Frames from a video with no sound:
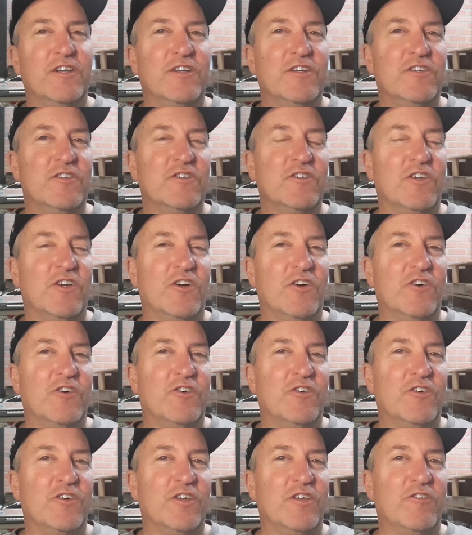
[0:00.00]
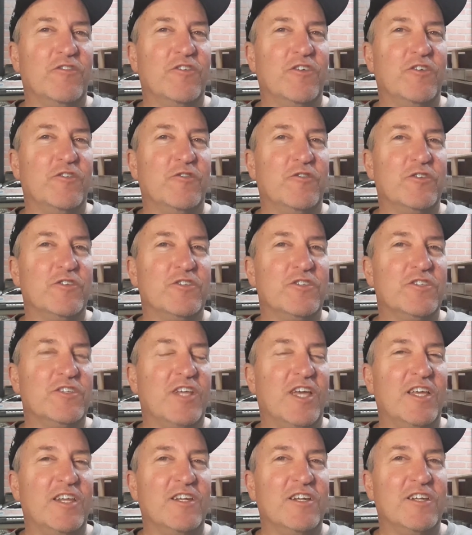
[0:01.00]
So if it was
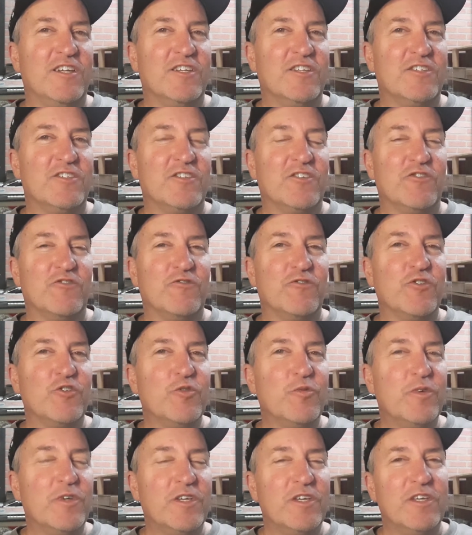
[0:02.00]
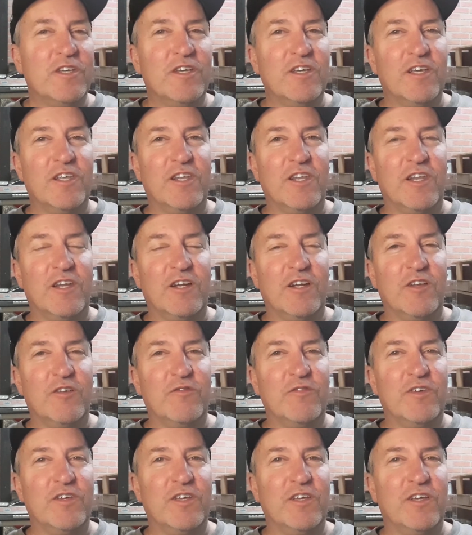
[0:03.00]
stated as a ruby, it ended up
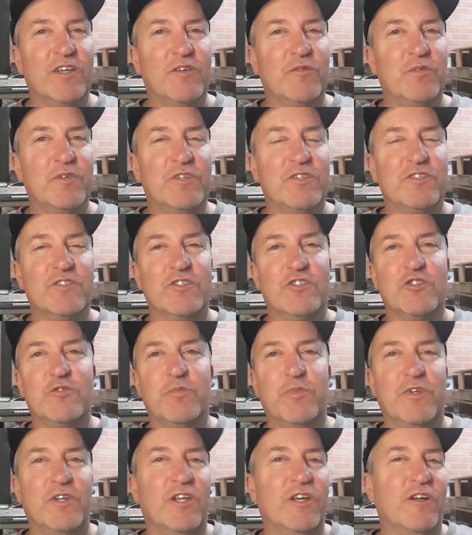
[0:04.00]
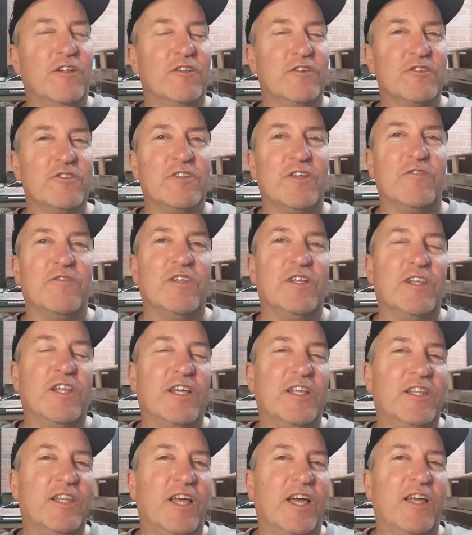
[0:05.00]
being a piece of spinel or something
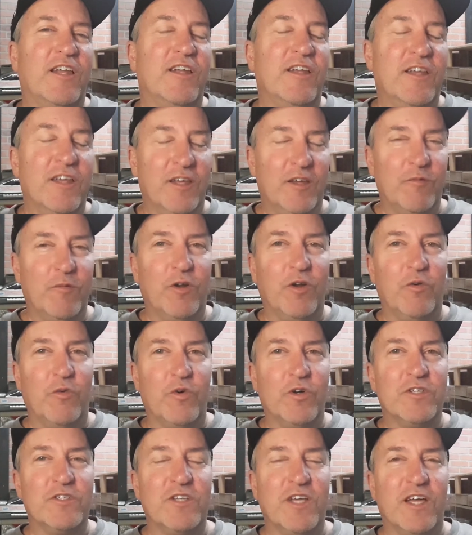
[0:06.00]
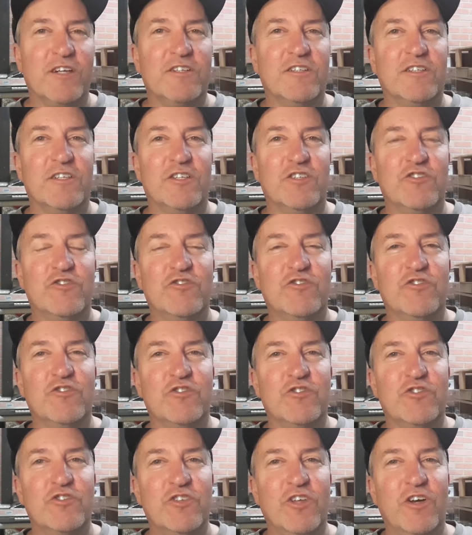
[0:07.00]
like that. But it was actually a
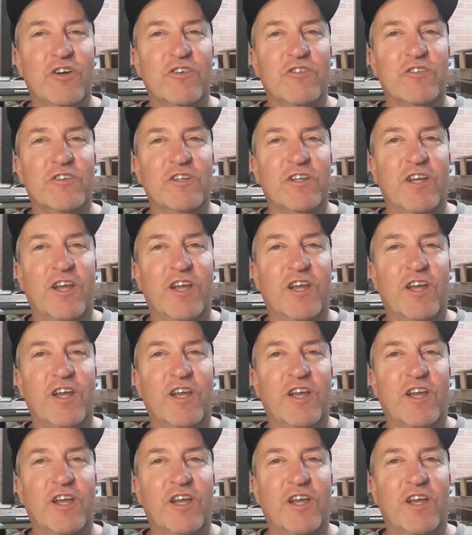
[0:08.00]
true stone.